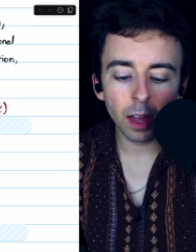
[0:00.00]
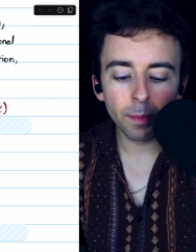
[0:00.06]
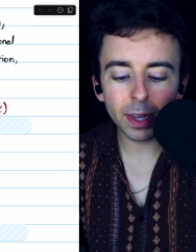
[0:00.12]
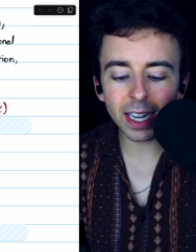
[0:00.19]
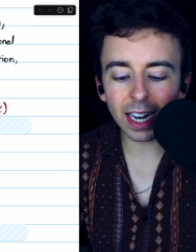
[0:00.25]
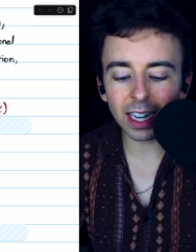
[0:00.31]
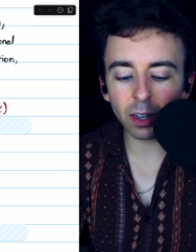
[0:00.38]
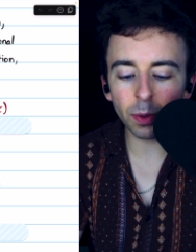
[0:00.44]

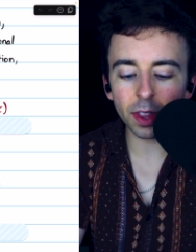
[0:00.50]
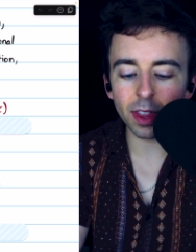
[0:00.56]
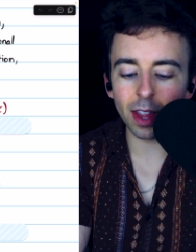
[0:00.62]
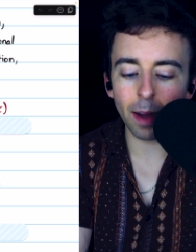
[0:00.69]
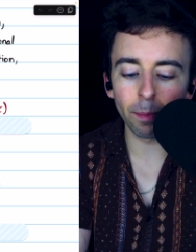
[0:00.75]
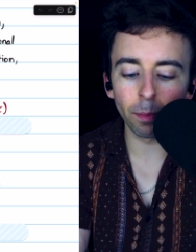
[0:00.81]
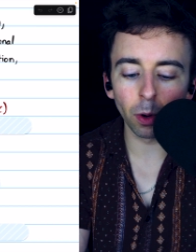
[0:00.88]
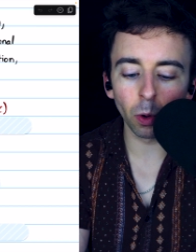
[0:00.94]
Beginning with
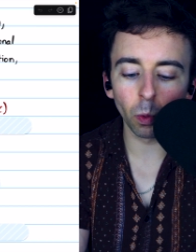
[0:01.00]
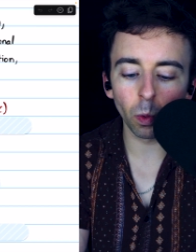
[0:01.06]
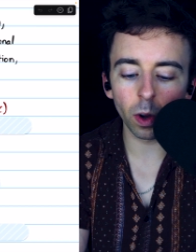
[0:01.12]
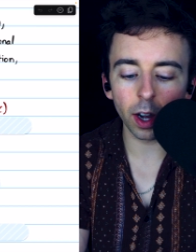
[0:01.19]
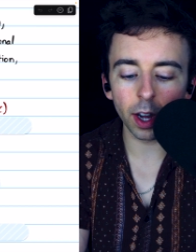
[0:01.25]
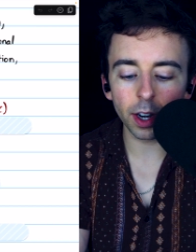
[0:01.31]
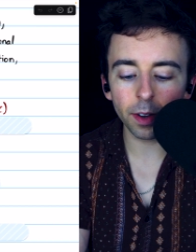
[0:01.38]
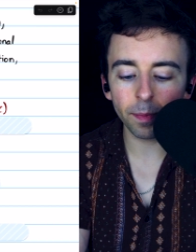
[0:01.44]
number
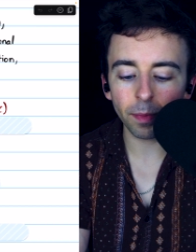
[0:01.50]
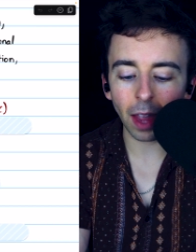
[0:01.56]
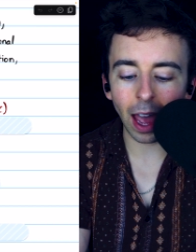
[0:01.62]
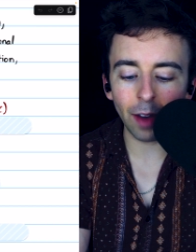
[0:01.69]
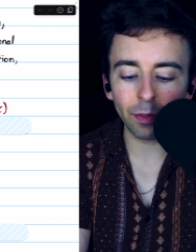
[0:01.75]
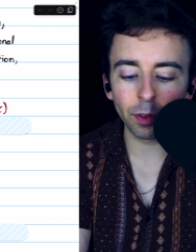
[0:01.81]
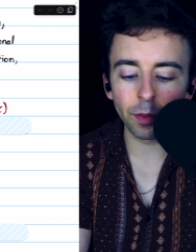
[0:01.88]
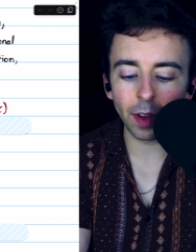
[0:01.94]
1,
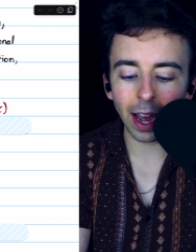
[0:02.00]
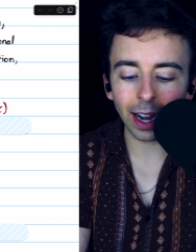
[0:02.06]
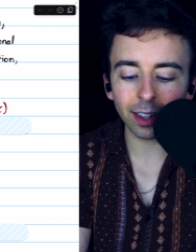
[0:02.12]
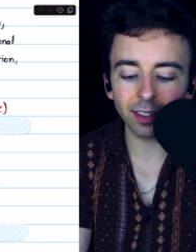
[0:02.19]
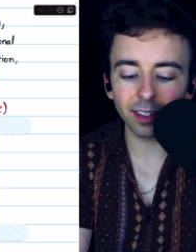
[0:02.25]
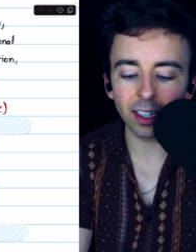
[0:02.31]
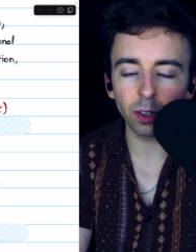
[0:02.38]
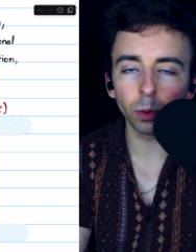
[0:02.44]
f of
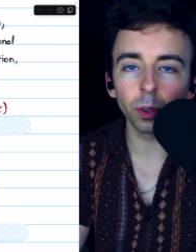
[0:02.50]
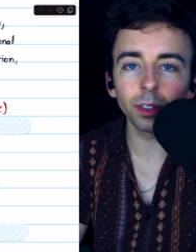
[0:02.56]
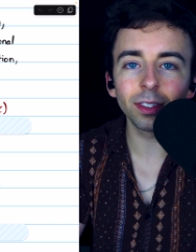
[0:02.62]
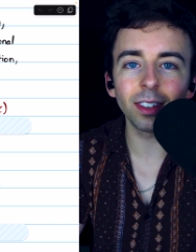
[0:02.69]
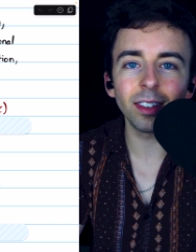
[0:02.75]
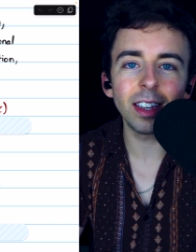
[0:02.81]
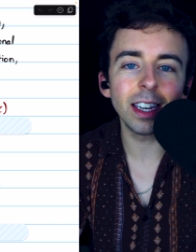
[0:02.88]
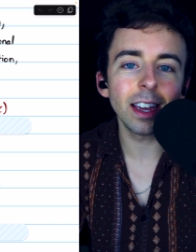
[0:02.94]
x
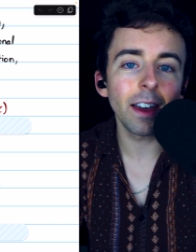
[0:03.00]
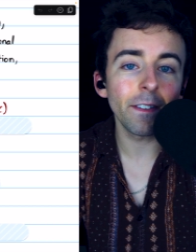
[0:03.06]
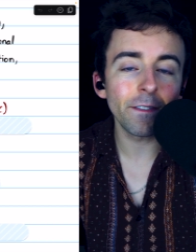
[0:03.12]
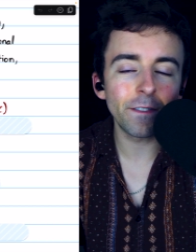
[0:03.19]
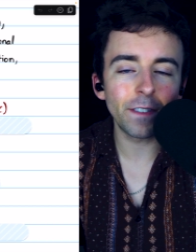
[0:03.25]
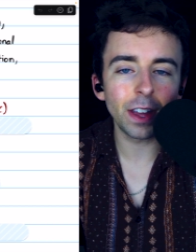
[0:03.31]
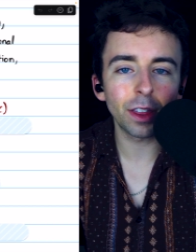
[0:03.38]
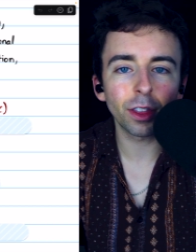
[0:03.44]
equals the
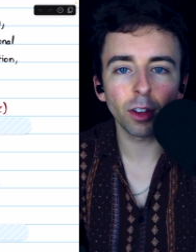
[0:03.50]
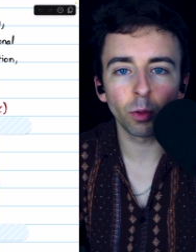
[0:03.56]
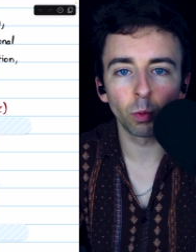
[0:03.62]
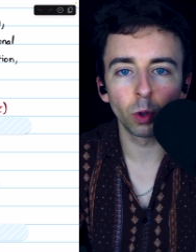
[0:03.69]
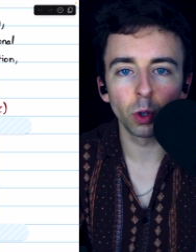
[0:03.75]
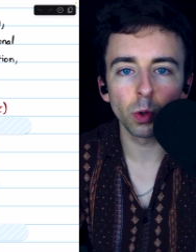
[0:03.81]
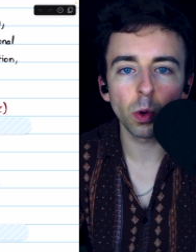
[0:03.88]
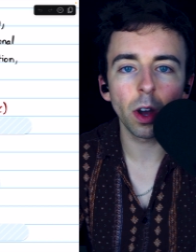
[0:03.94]
fifth
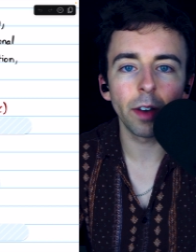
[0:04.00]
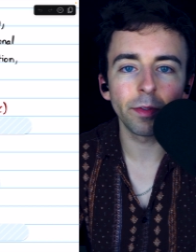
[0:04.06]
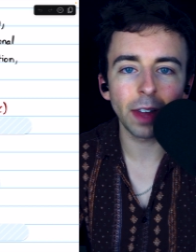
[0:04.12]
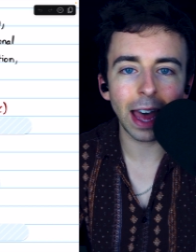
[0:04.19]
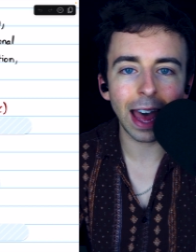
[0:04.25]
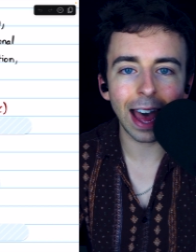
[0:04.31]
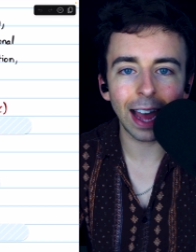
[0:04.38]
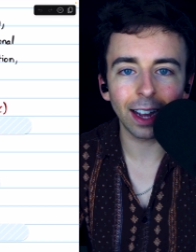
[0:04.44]
root of
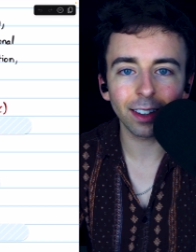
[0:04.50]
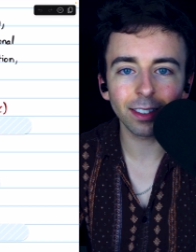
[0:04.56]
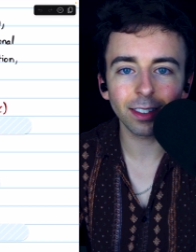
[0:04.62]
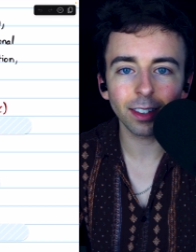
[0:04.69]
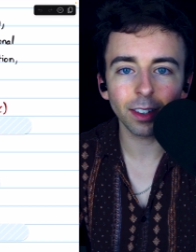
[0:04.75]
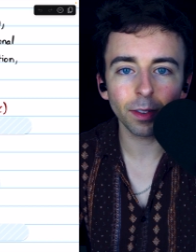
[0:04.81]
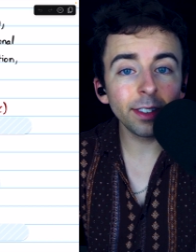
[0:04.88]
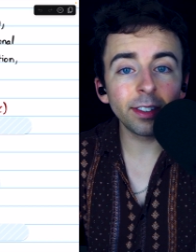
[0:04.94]

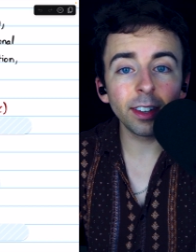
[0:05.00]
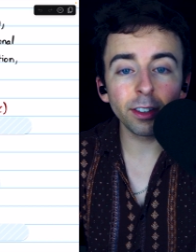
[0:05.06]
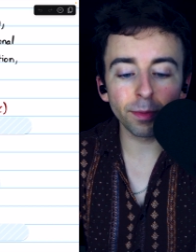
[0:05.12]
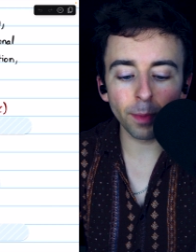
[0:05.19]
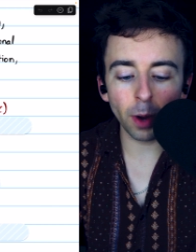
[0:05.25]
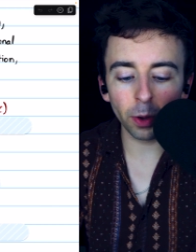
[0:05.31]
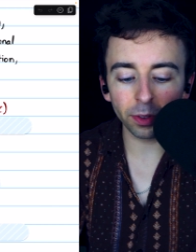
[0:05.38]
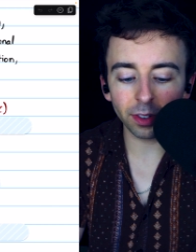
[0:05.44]
x. This
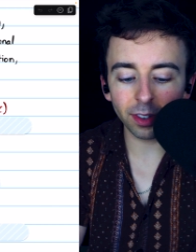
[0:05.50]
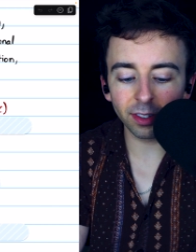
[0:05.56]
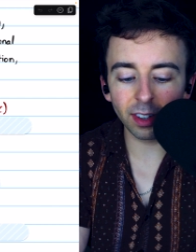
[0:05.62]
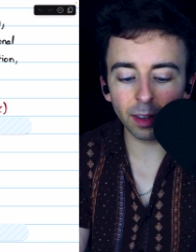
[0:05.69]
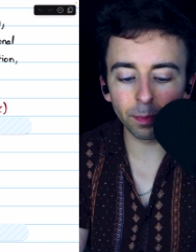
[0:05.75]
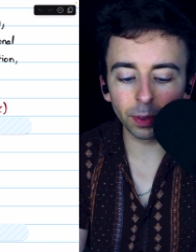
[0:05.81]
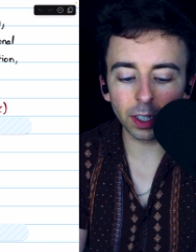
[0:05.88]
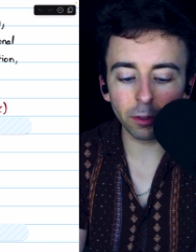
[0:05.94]
is most
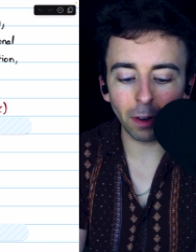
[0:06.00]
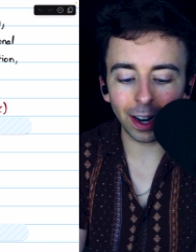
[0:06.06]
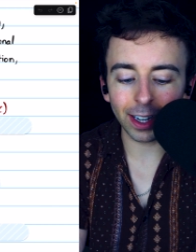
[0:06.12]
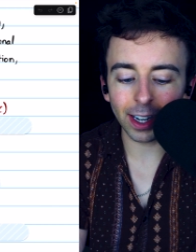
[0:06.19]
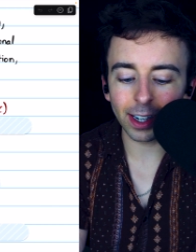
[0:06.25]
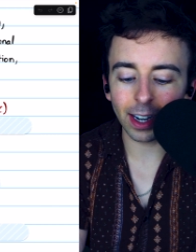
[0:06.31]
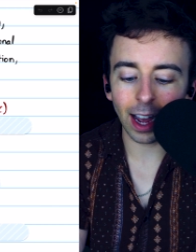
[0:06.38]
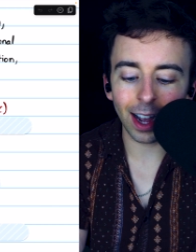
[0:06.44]
simply
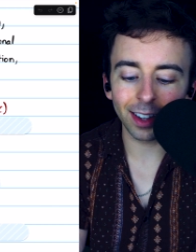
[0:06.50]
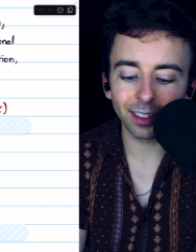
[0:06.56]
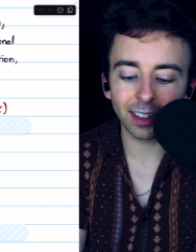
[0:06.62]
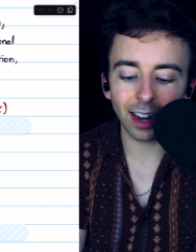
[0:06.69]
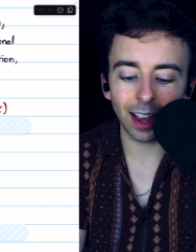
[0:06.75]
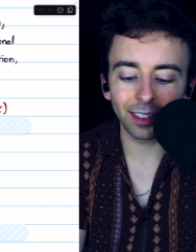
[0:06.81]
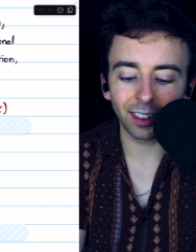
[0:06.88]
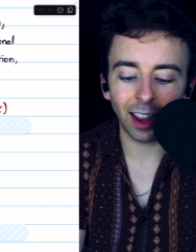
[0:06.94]

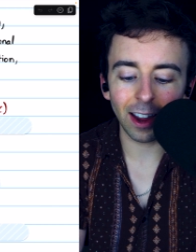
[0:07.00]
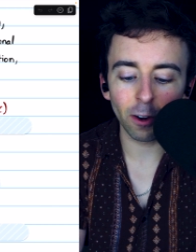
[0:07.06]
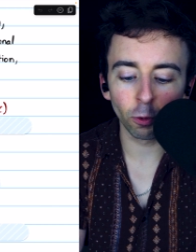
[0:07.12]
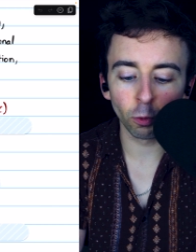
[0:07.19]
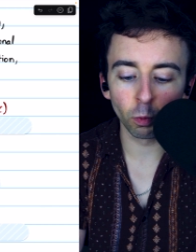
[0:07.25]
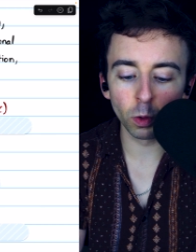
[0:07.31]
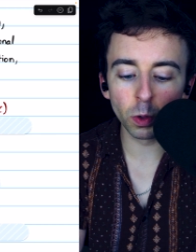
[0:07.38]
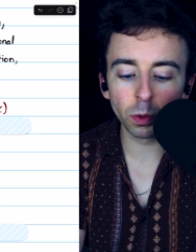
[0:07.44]
recognized as a
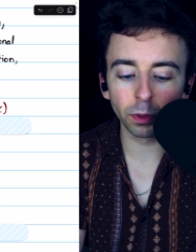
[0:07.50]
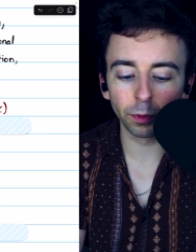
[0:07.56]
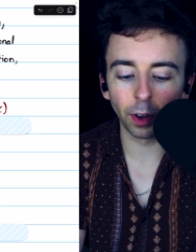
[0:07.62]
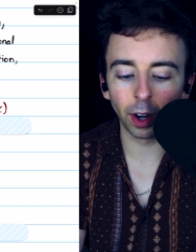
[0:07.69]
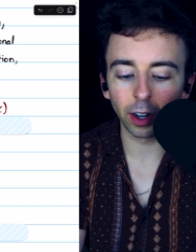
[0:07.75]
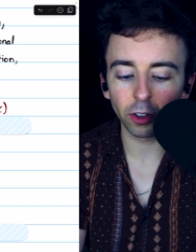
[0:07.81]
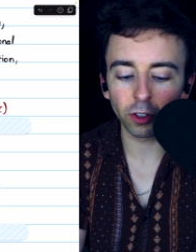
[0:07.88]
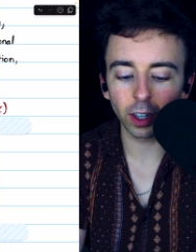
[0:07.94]
root
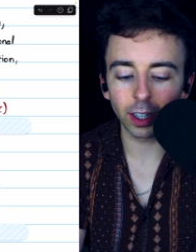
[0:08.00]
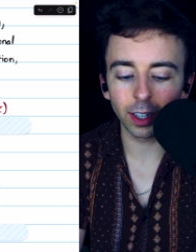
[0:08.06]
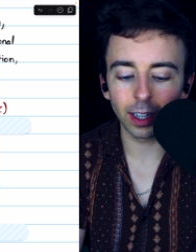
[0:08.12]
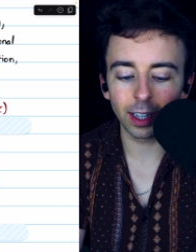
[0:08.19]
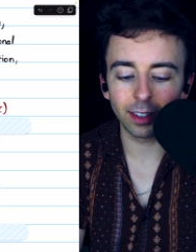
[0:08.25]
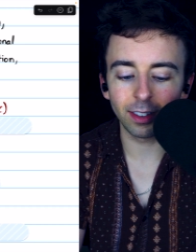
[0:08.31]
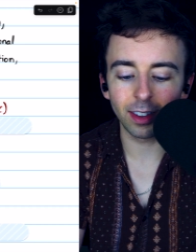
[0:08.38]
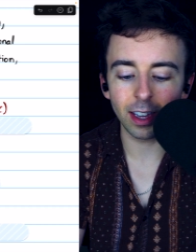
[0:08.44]
function.
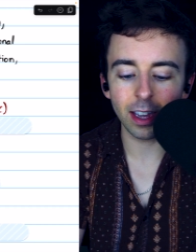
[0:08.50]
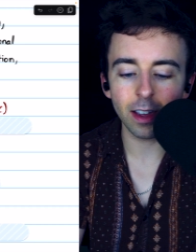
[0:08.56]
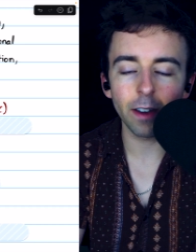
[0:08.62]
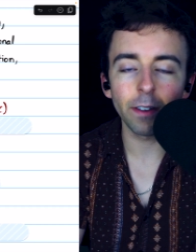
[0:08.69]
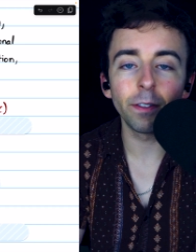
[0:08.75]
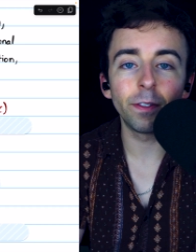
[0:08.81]
It's the